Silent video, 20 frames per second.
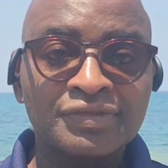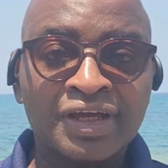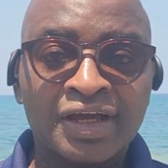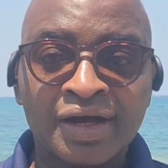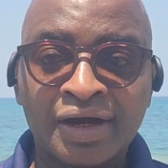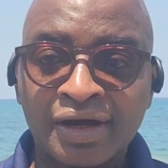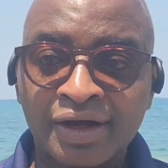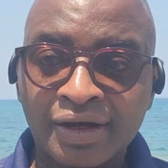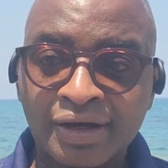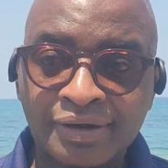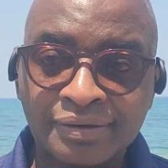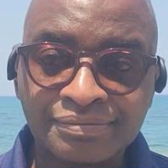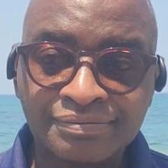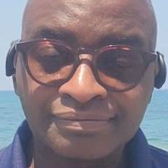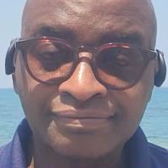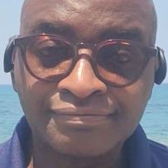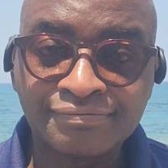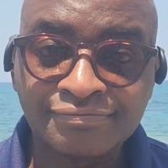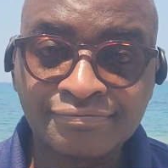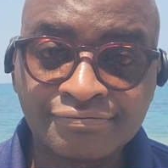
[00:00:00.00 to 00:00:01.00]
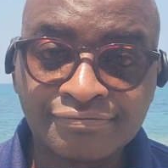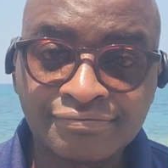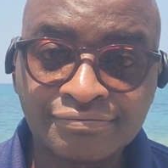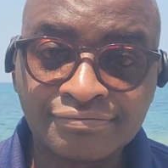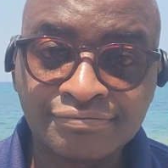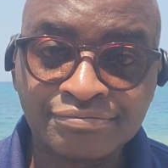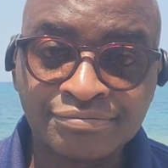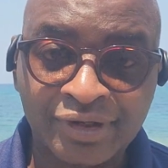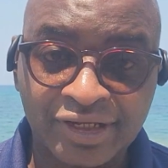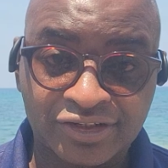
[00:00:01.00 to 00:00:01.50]
um,
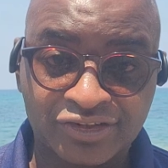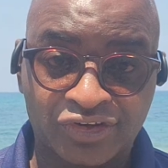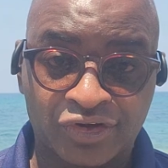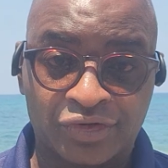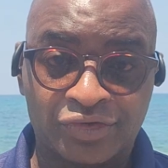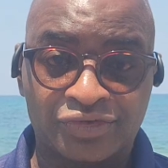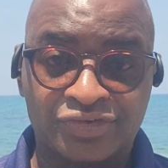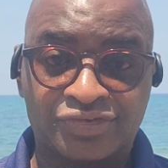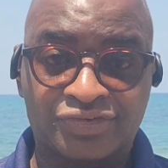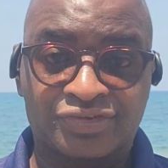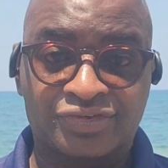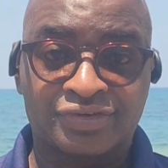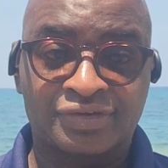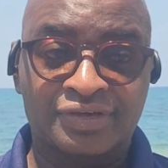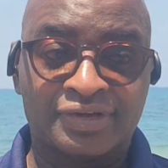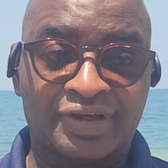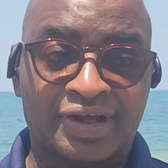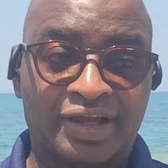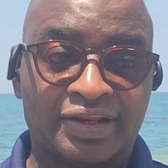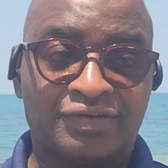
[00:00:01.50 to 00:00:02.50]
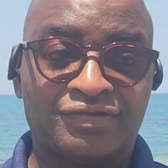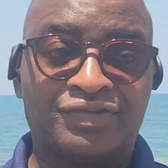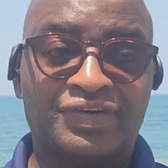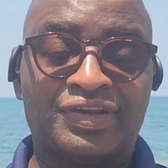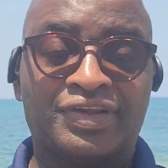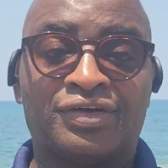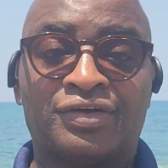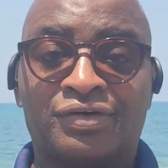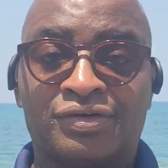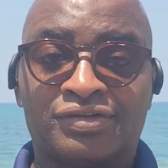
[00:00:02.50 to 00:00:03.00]
pictures and
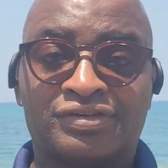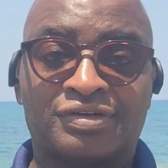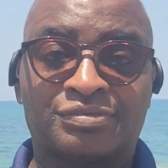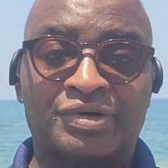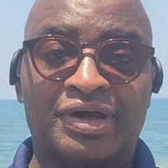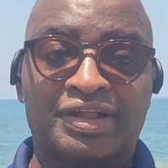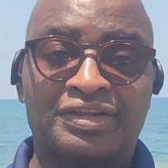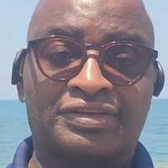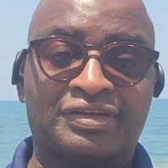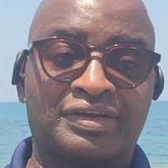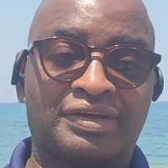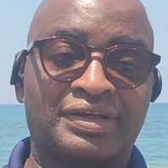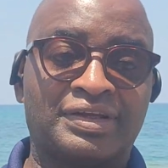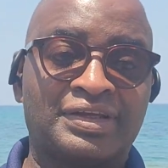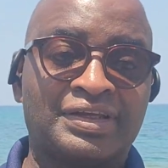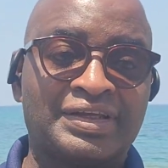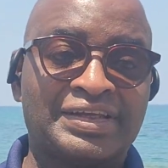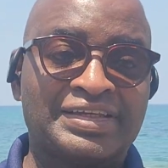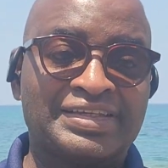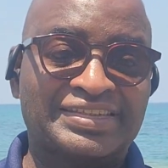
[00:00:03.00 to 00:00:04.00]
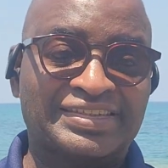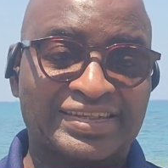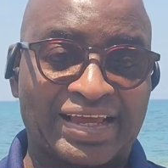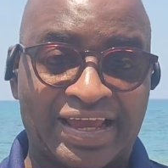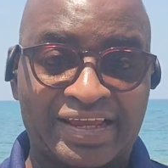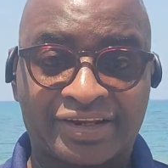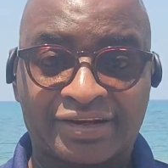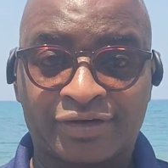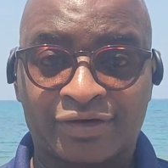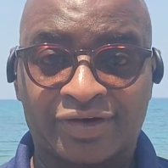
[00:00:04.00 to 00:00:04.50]
videos about the
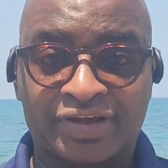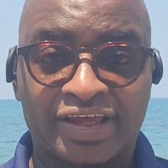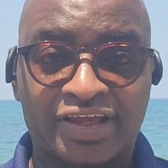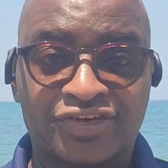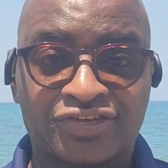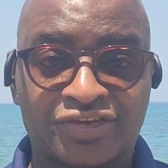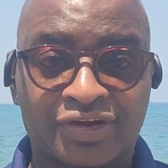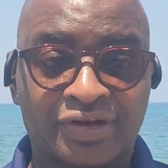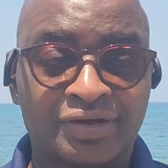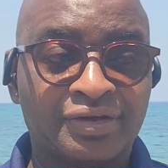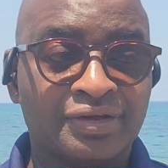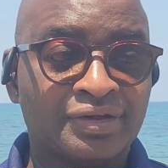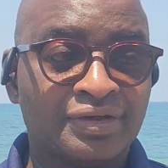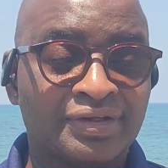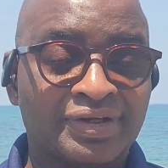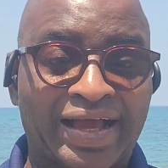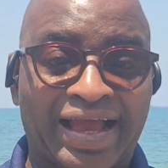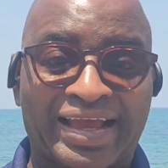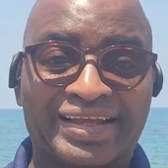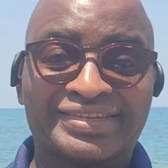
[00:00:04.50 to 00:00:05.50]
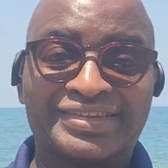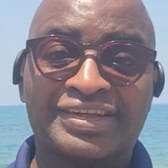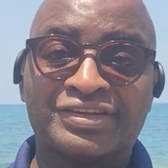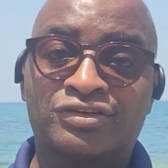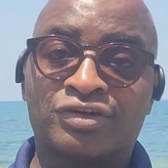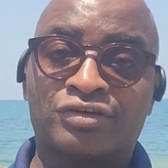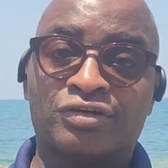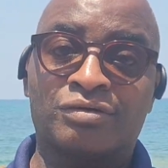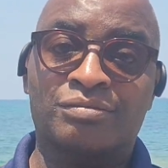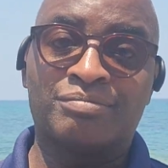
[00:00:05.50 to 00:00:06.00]
site location. I intend
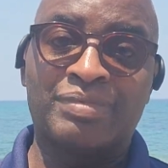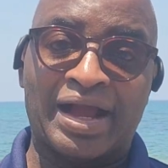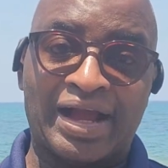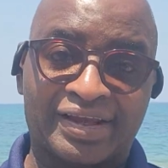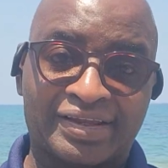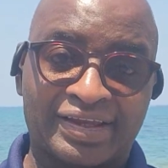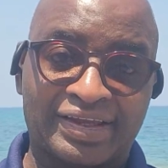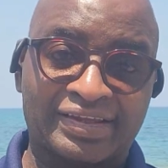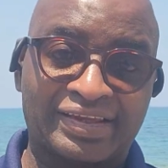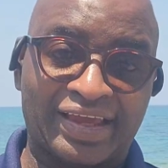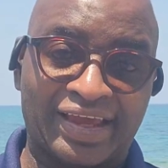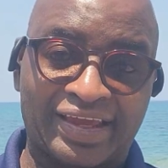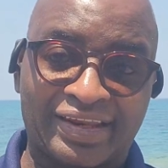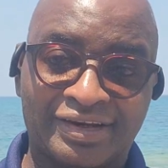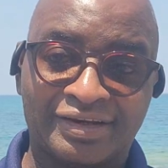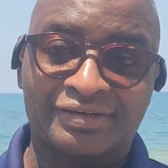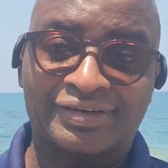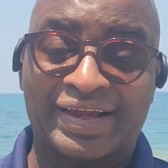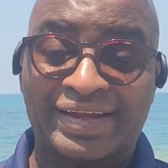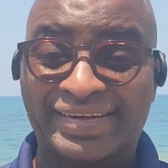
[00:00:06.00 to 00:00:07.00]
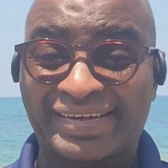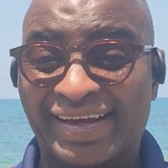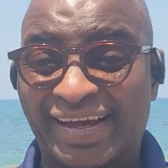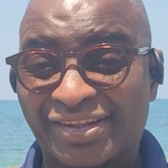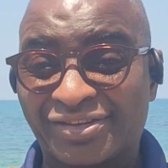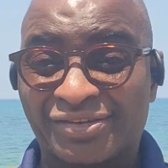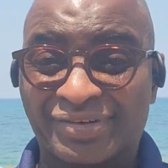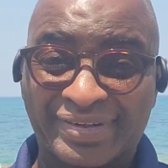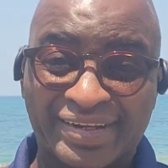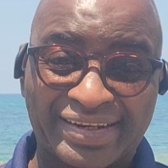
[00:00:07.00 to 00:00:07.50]
to go back again right now
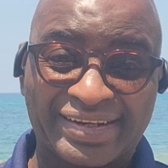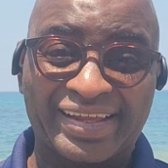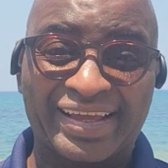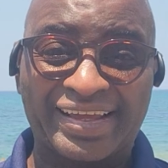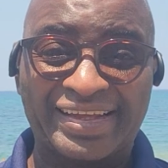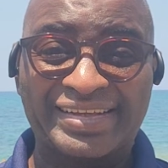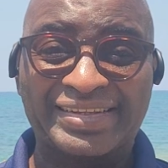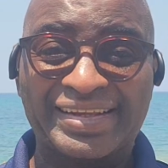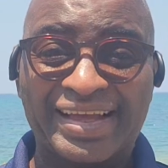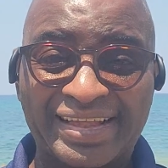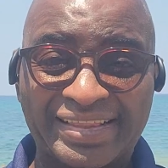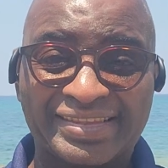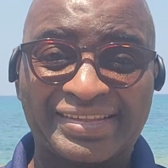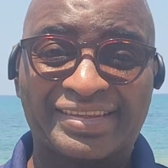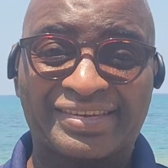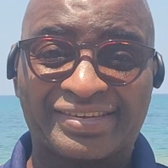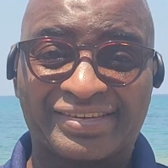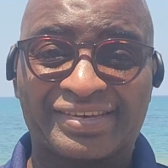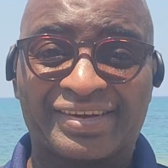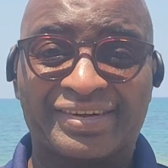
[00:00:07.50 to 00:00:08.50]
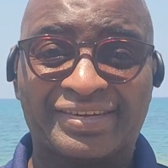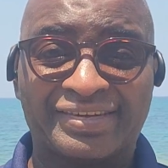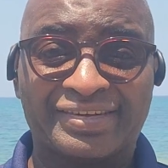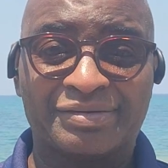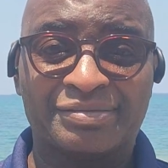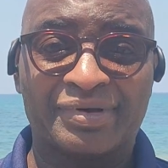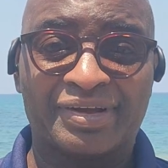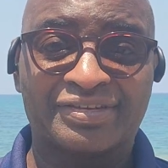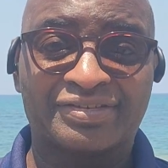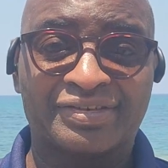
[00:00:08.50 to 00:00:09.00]
during the day, not necessarily the
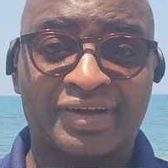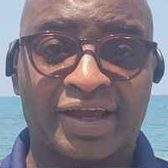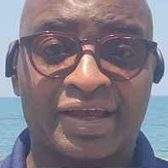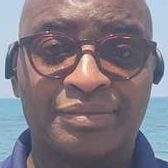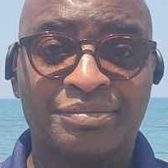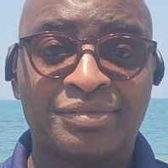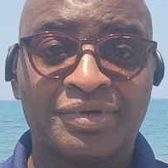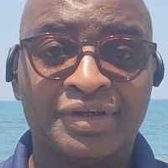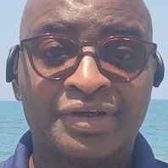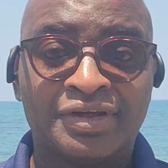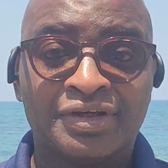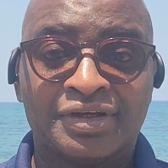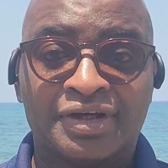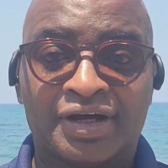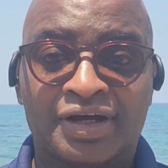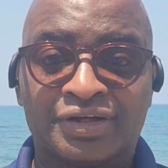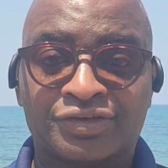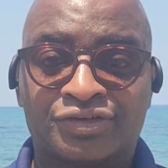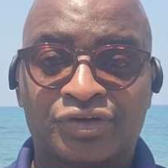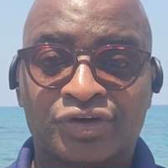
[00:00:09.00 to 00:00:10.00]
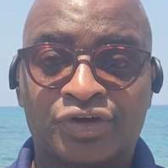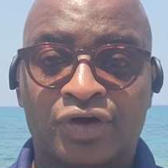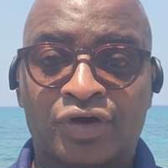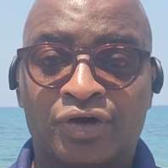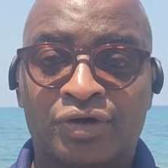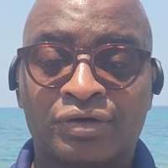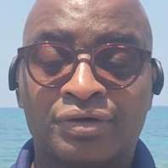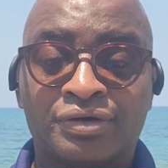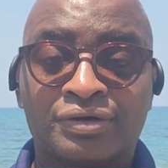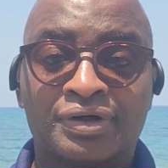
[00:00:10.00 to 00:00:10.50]
best time to
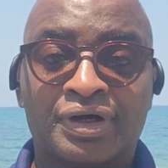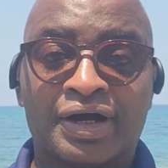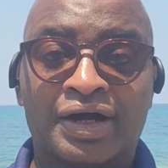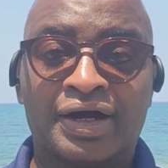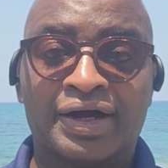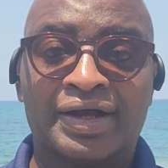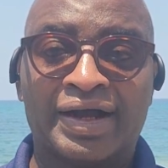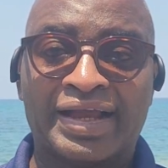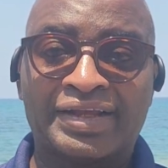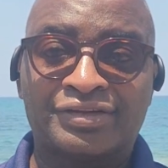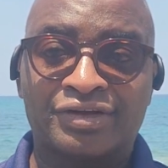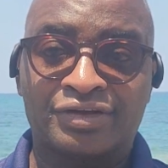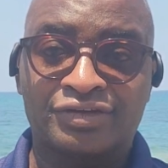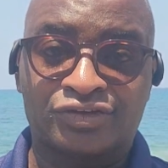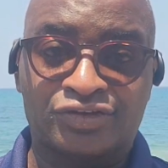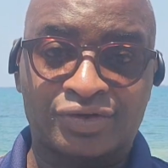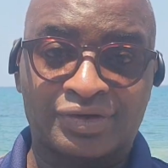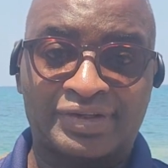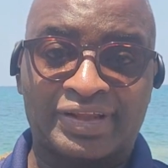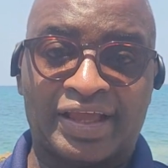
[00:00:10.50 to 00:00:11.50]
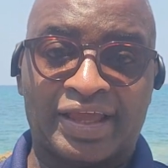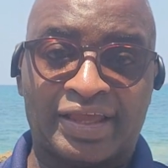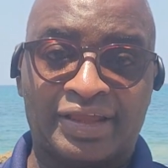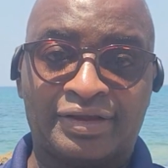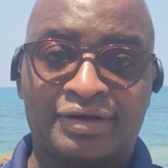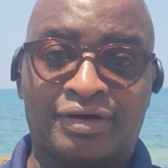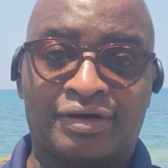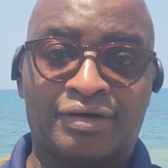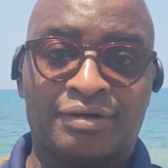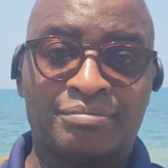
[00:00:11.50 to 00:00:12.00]
go, either
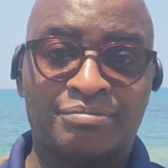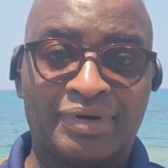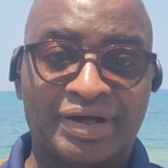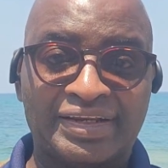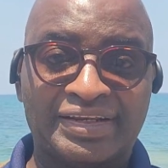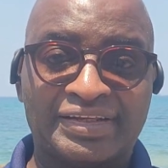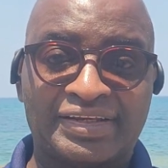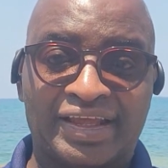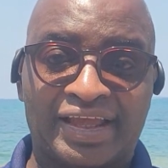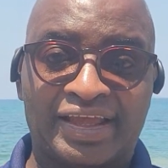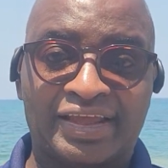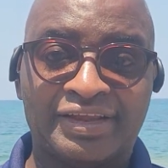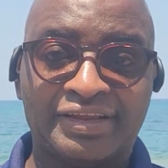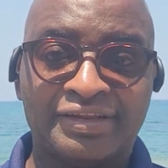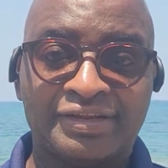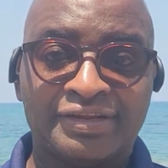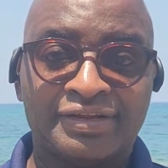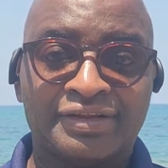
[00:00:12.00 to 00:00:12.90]
today or Monday